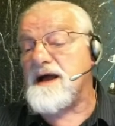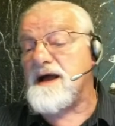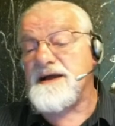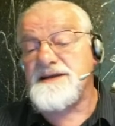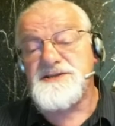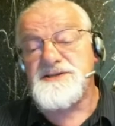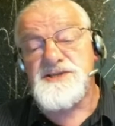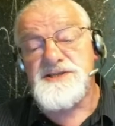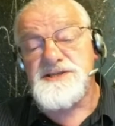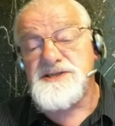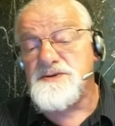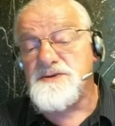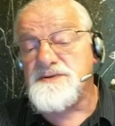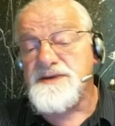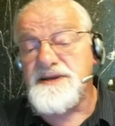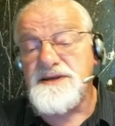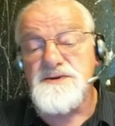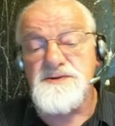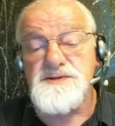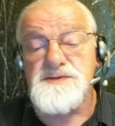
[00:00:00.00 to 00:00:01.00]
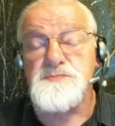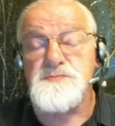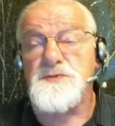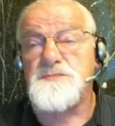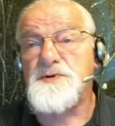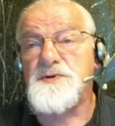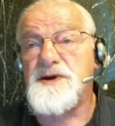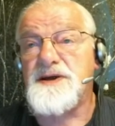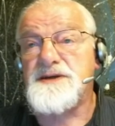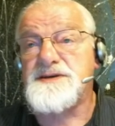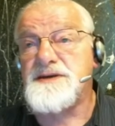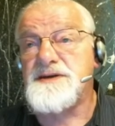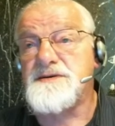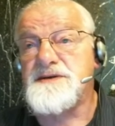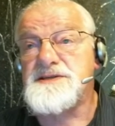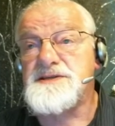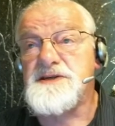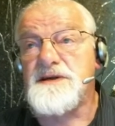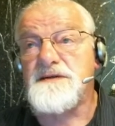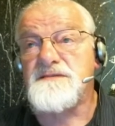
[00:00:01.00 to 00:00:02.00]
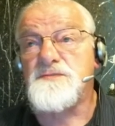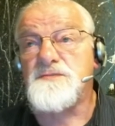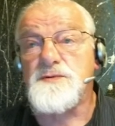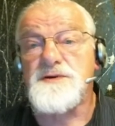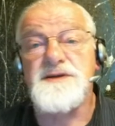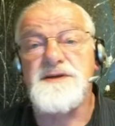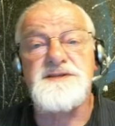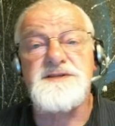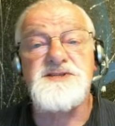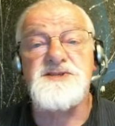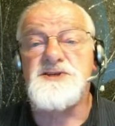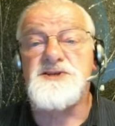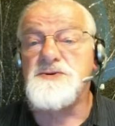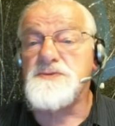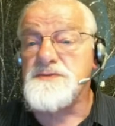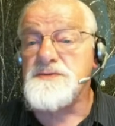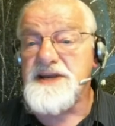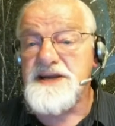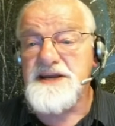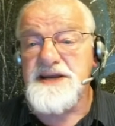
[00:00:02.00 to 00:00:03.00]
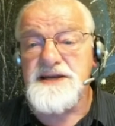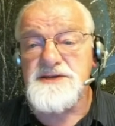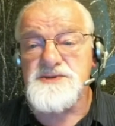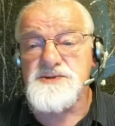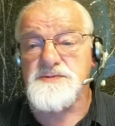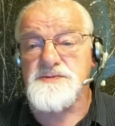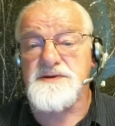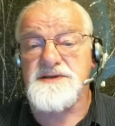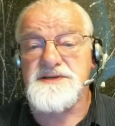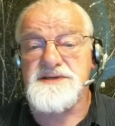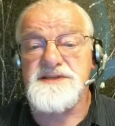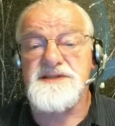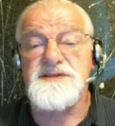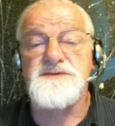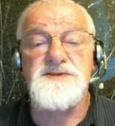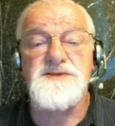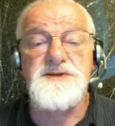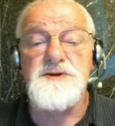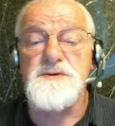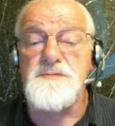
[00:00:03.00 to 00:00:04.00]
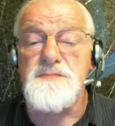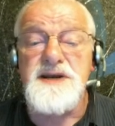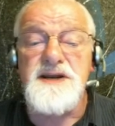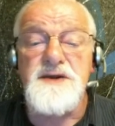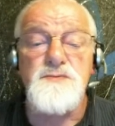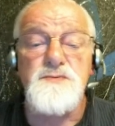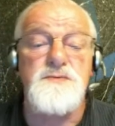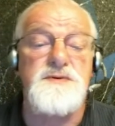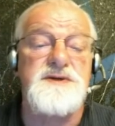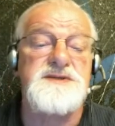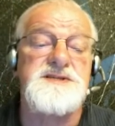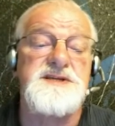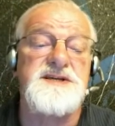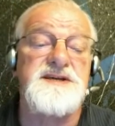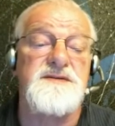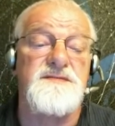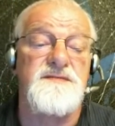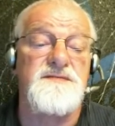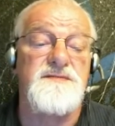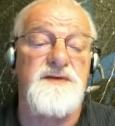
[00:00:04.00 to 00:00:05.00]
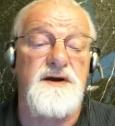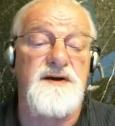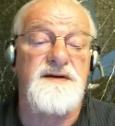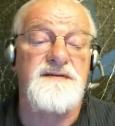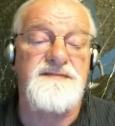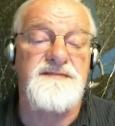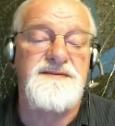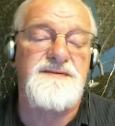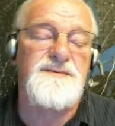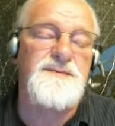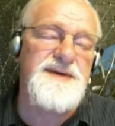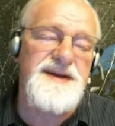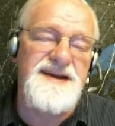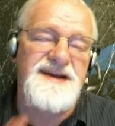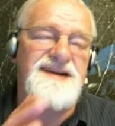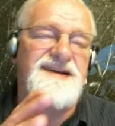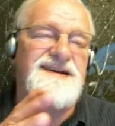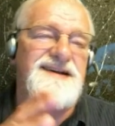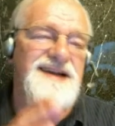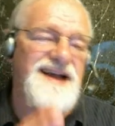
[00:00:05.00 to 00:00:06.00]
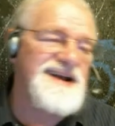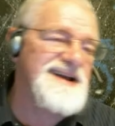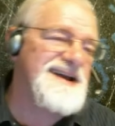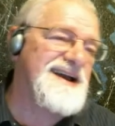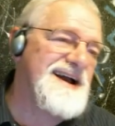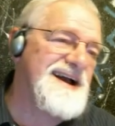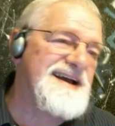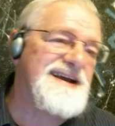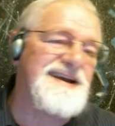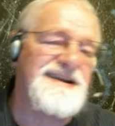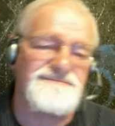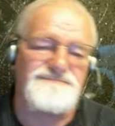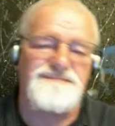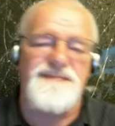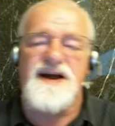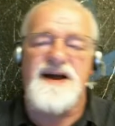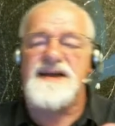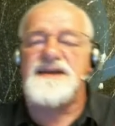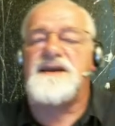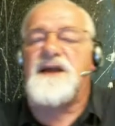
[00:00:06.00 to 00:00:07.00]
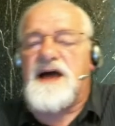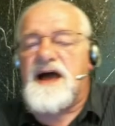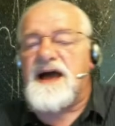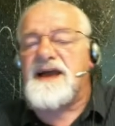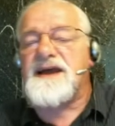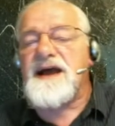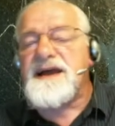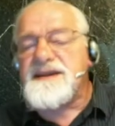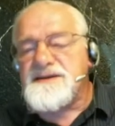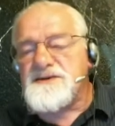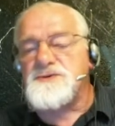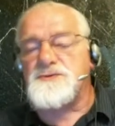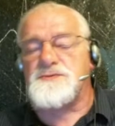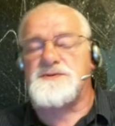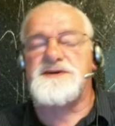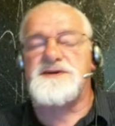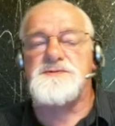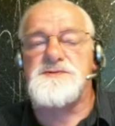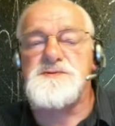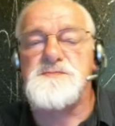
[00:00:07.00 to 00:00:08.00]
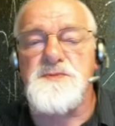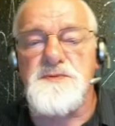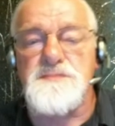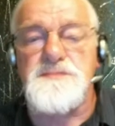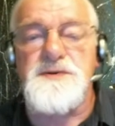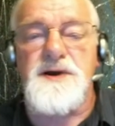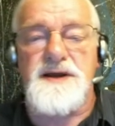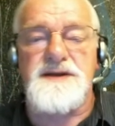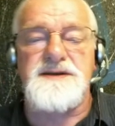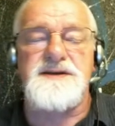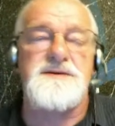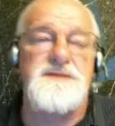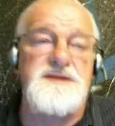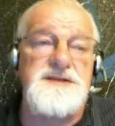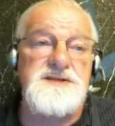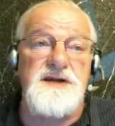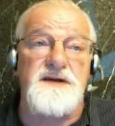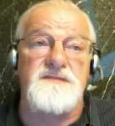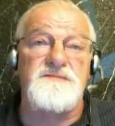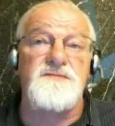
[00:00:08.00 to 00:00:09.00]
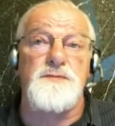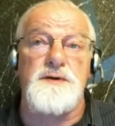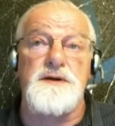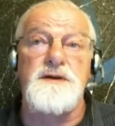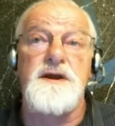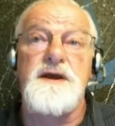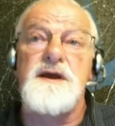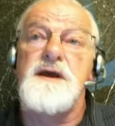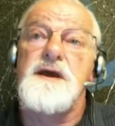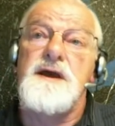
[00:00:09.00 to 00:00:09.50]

I just don't use proprietary software. It's too dangerous. There's too many risks involved. Well, I, I, I lie. I do use proprietary software.